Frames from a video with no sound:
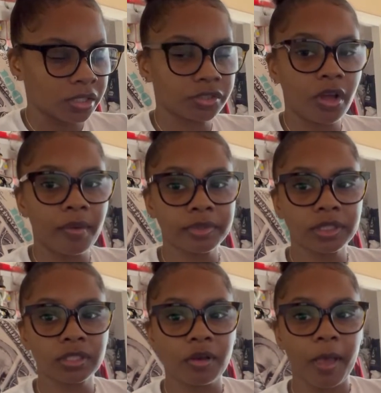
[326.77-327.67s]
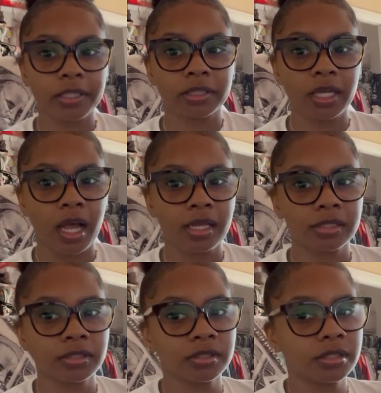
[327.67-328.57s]
So I'm going to just go back to
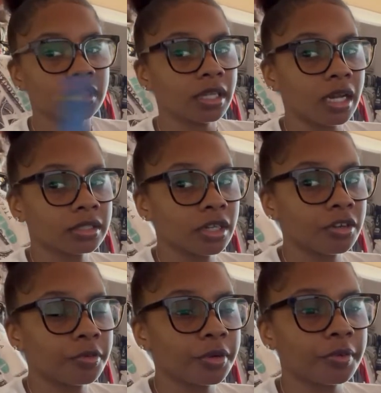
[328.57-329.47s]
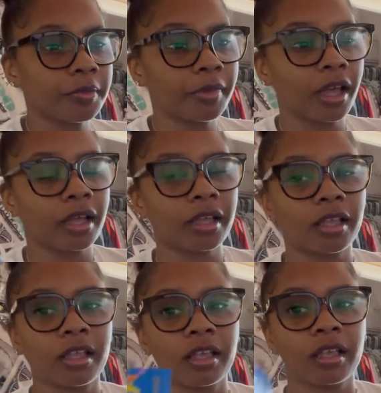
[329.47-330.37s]
Kaiser in October when my
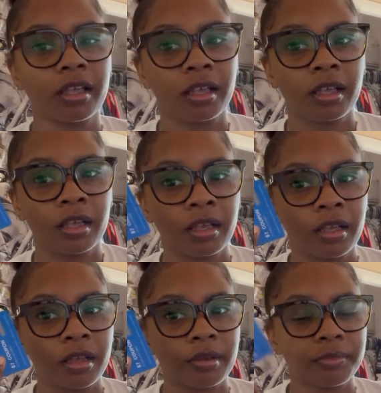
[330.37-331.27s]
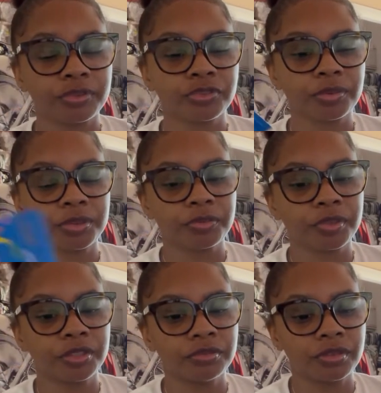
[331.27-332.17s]
prescription
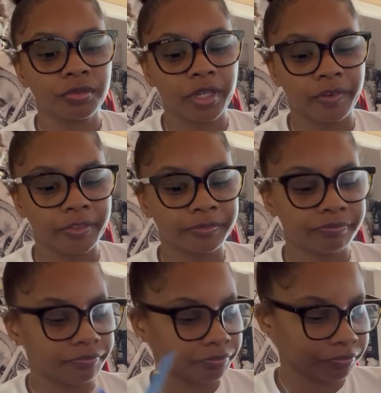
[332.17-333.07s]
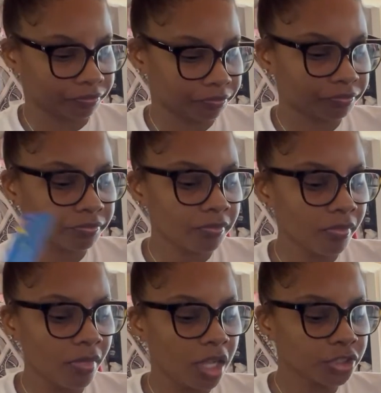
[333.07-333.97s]
renews or whatever.
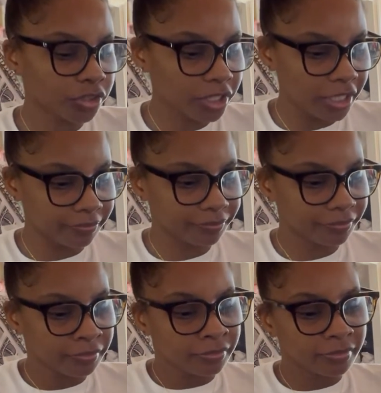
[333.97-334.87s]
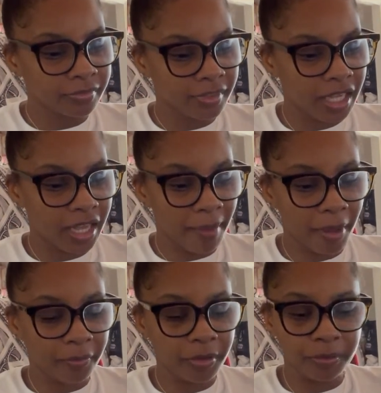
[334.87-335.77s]
So yeah, it got
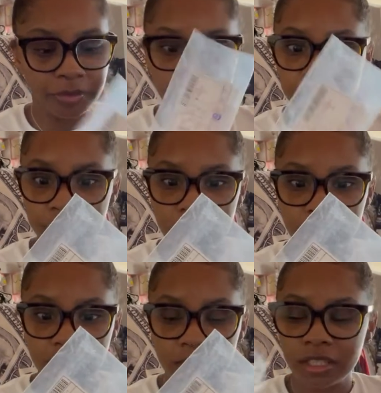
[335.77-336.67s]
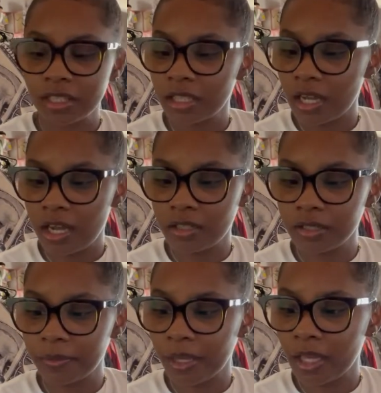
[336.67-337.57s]
my real prescription.
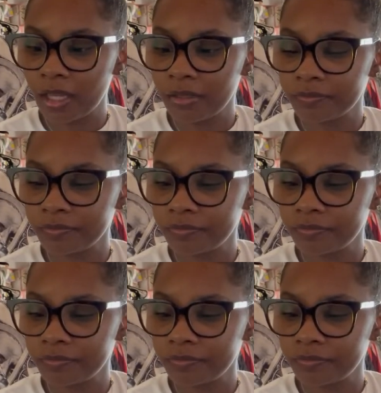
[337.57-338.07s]
Only paid